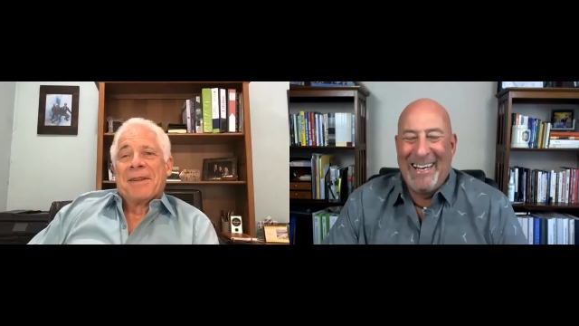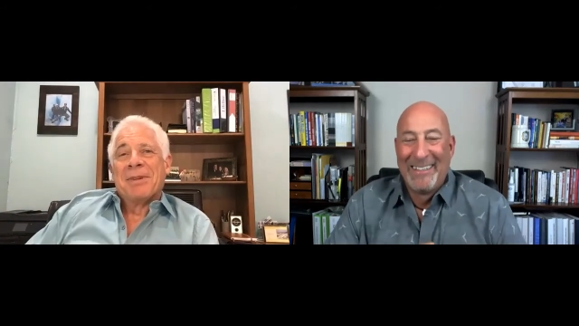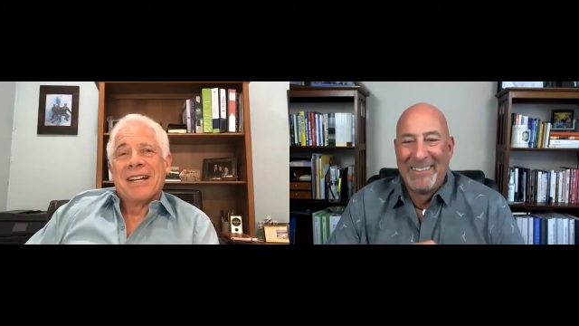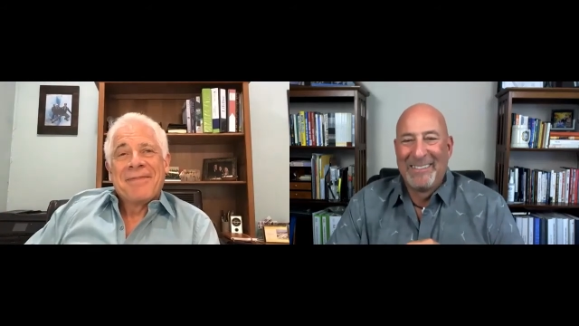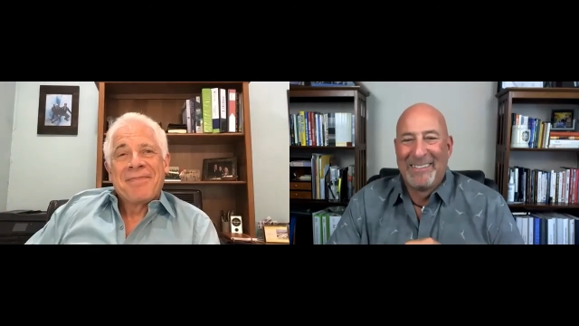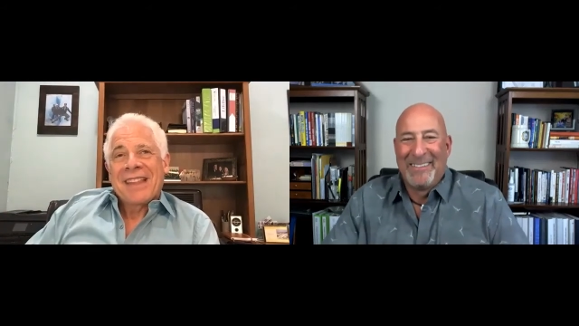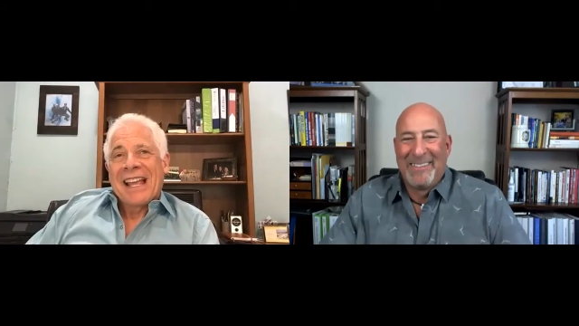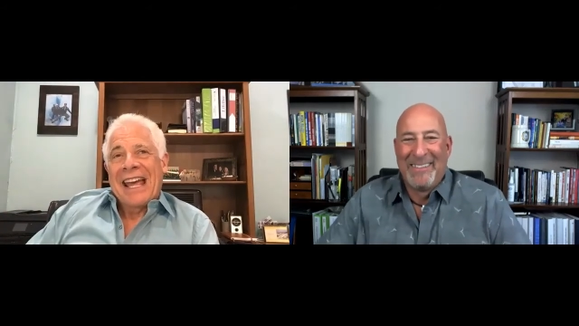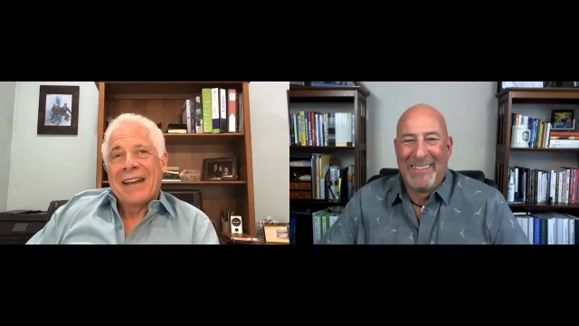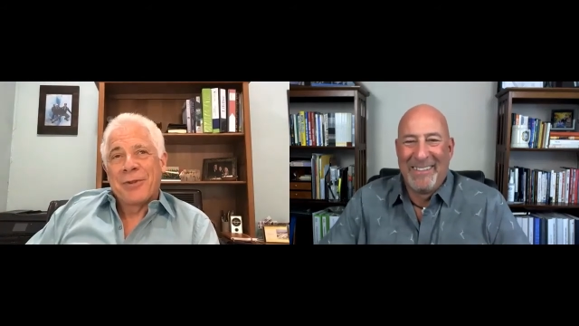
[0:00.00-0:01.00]
Speaker 1: but
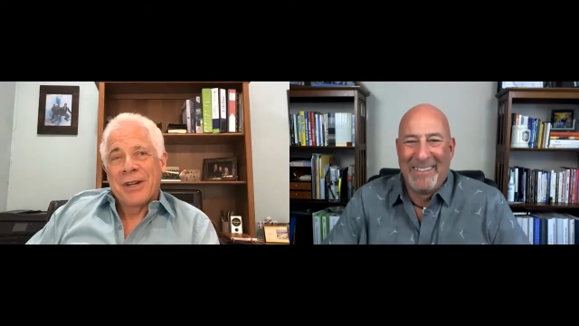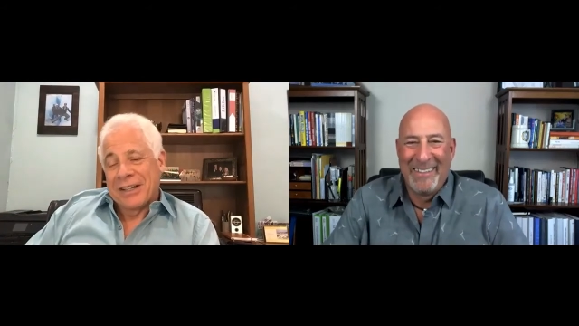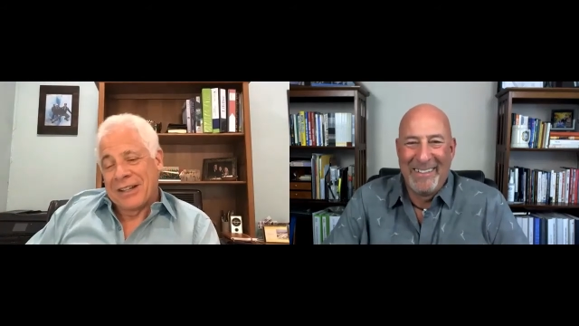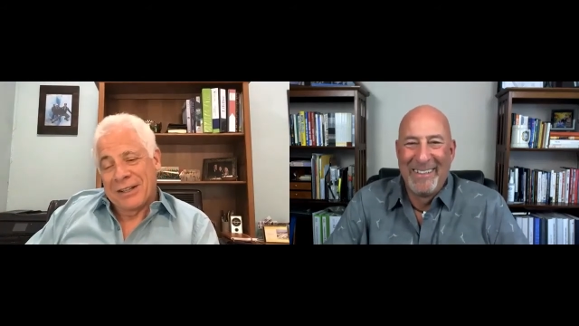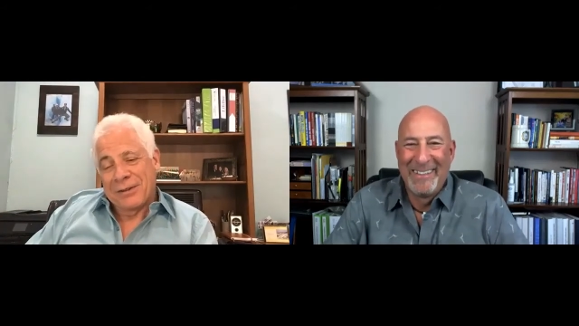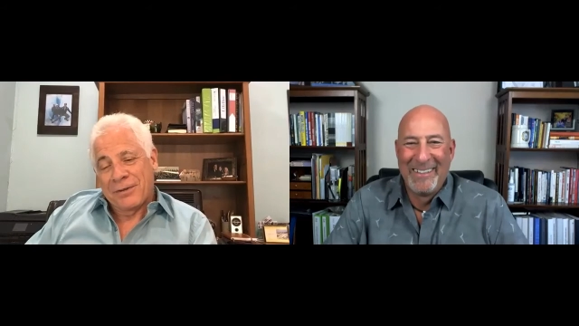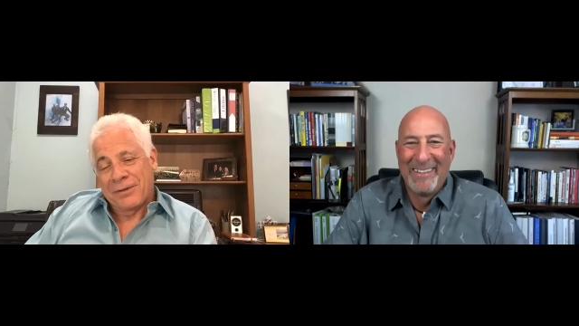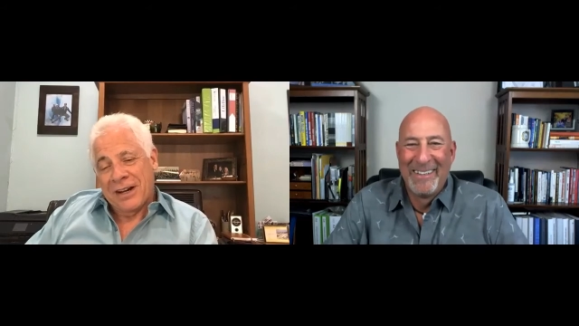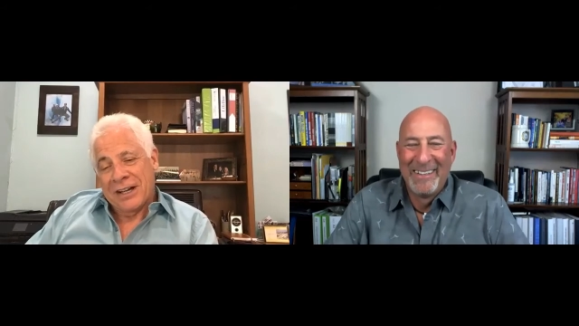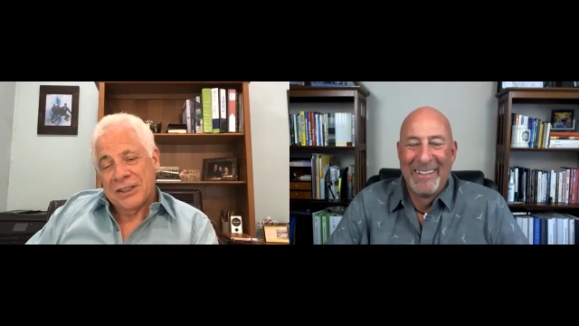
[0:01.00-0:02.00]
every
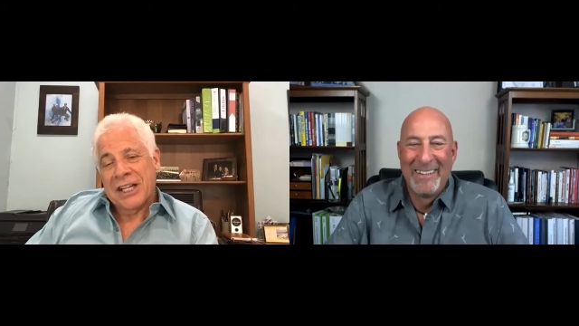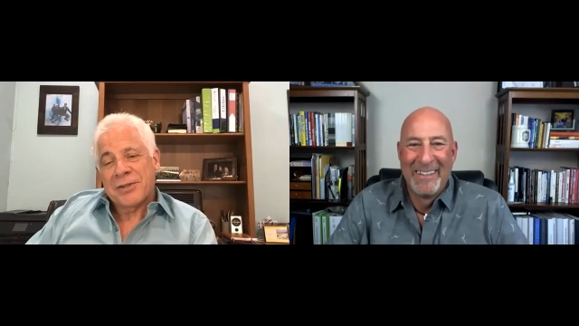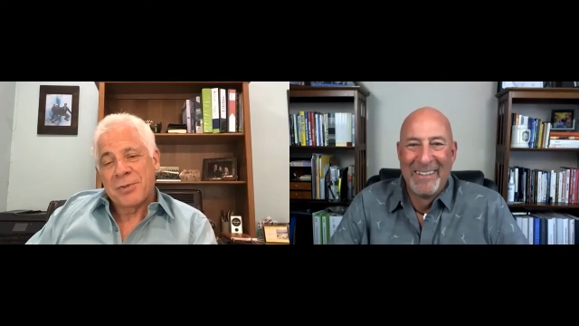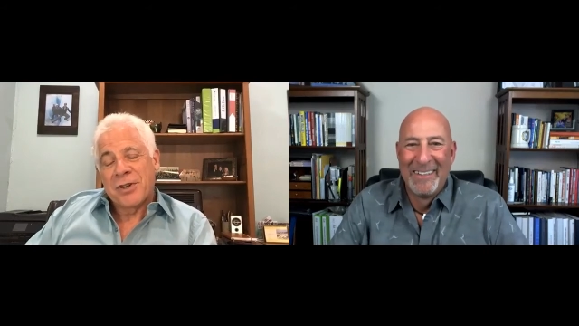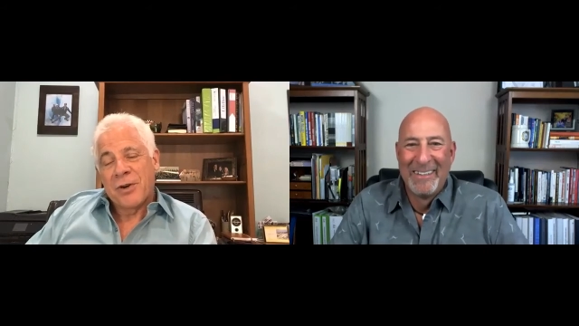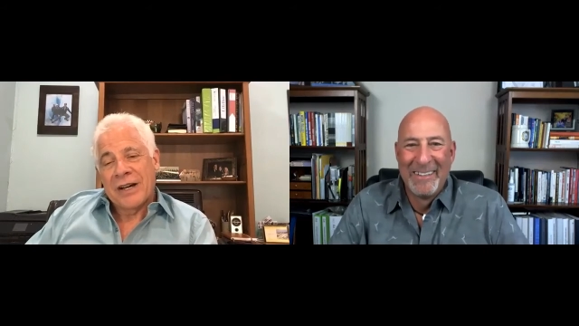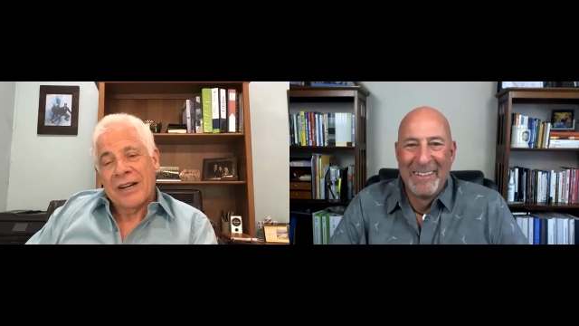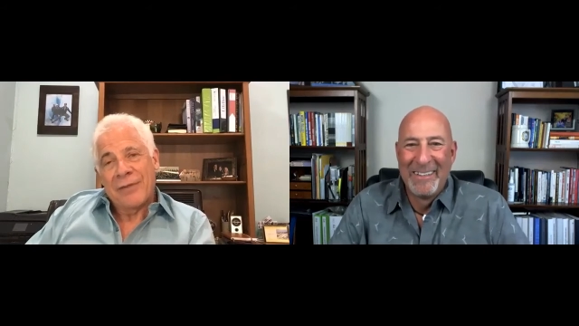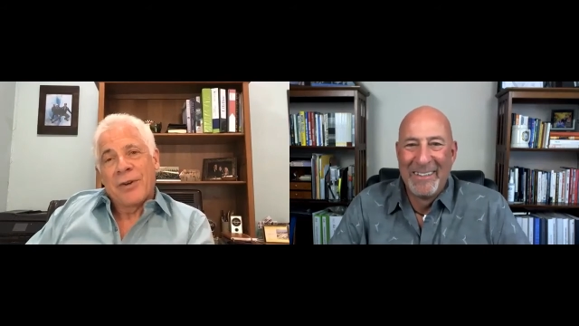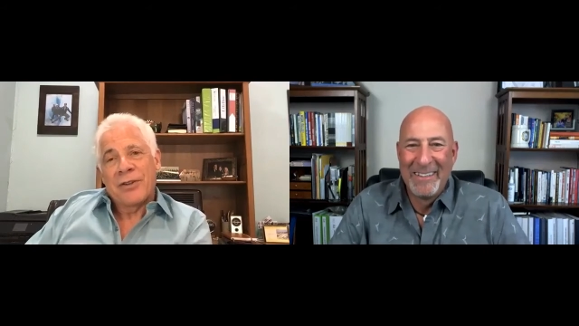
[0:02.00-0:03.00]
uh, uh, checks would go out
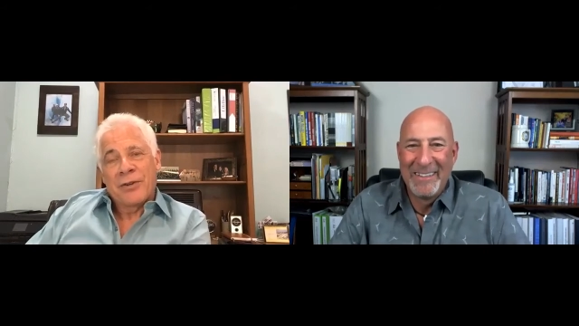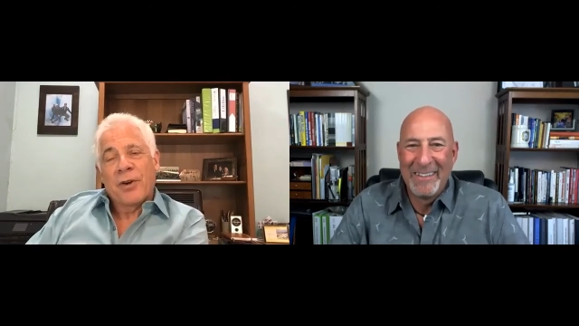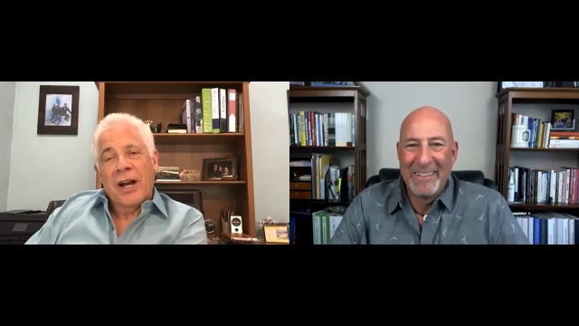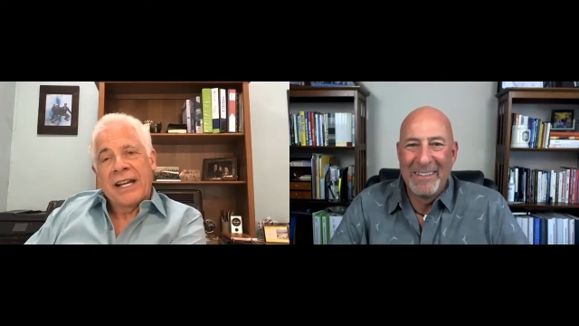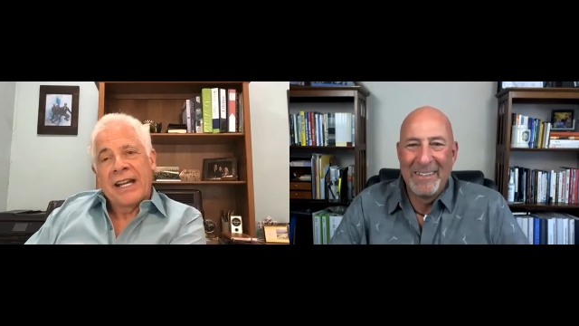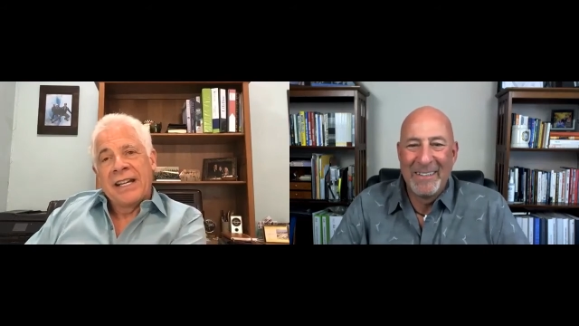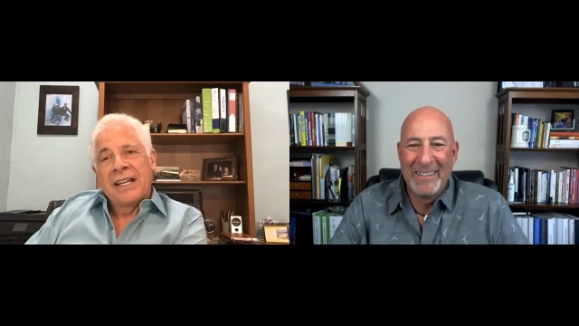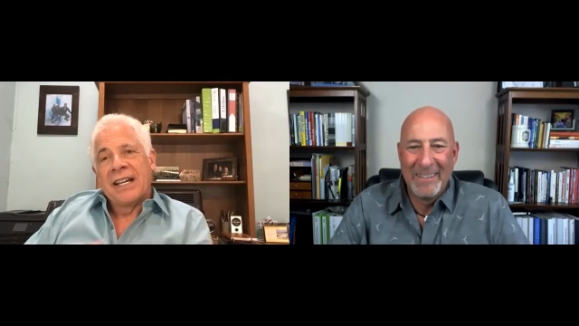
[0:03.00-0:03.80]
every other Friday,